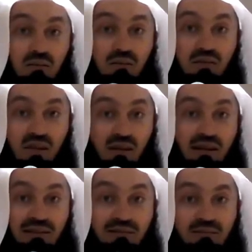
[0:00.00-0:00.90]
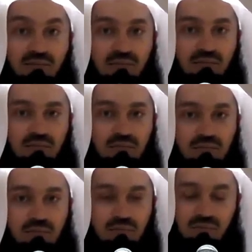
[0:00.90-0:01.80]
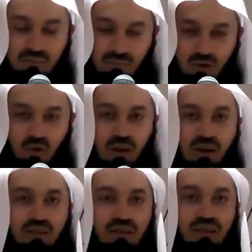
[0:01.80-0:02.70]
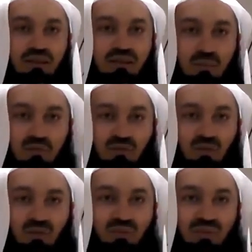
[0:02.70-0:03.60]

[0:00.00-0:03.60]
Is that right? You are listening, some of you.